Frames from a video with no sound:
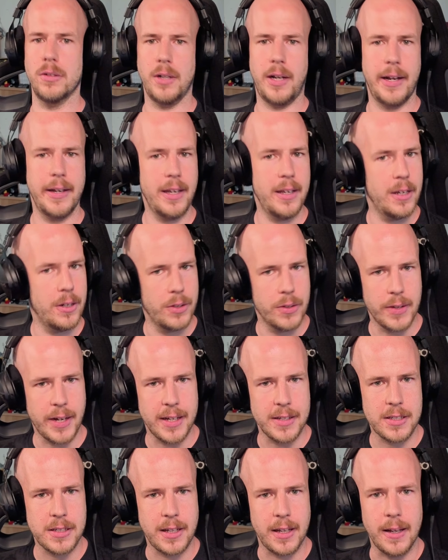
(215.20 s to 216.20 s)
I hear you
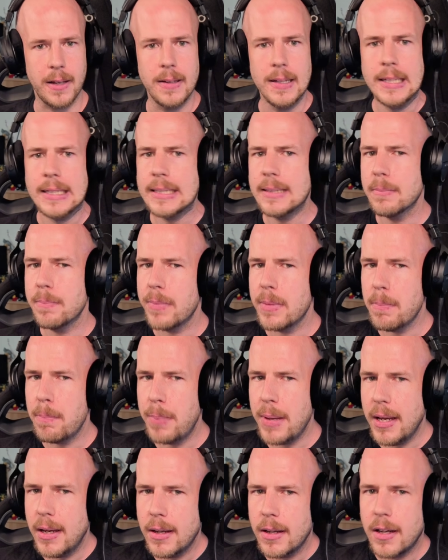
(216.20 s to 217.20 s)
asking.
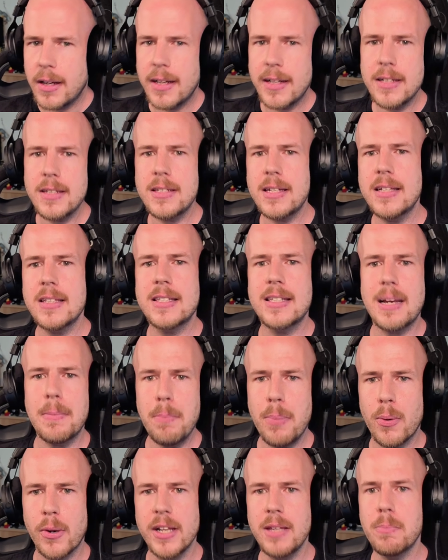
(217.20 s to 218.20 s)
Because at
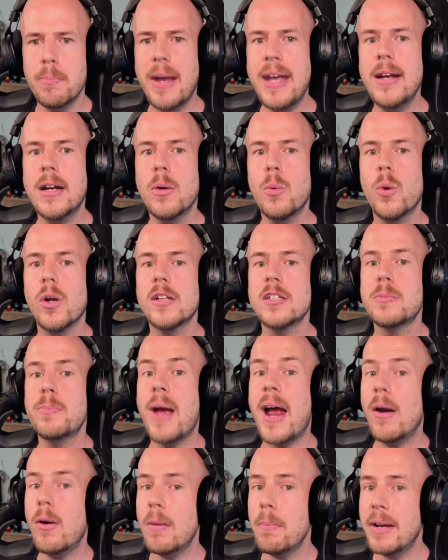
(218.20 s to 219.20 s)
some point MakerWorld's
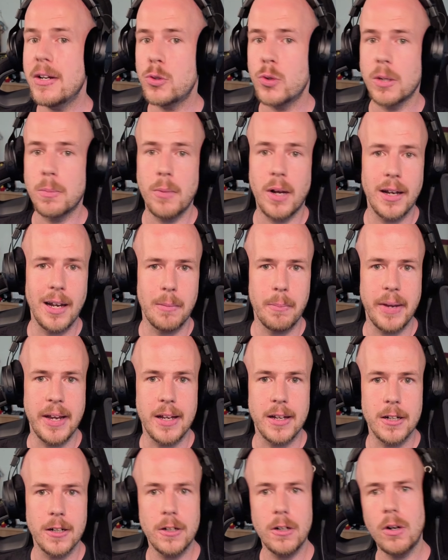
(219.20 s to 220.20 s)
Parametric Model
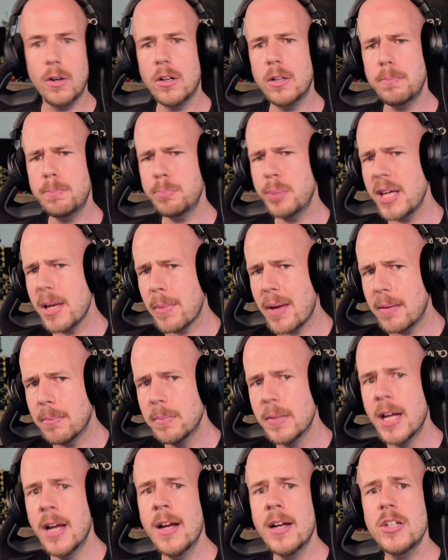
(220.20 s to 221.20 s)
Maker, or
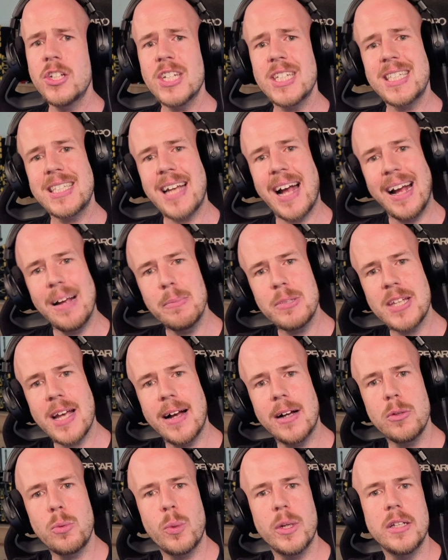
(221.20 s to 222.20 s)
PMM, just times
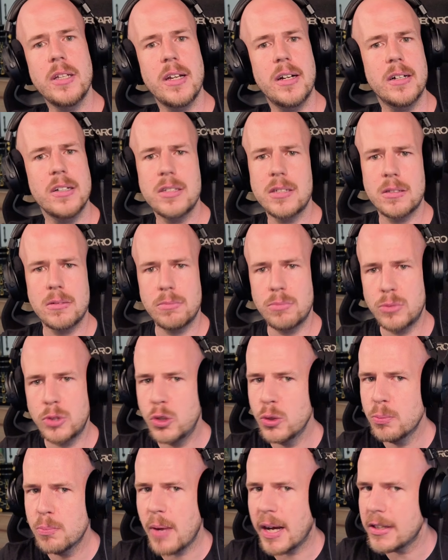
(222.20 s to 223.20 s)
out when there's
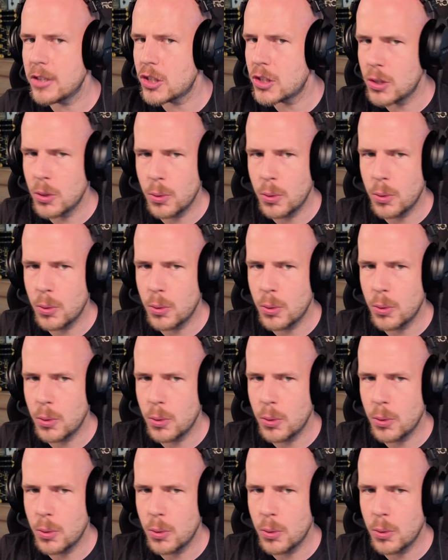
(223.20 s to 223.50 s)
too much to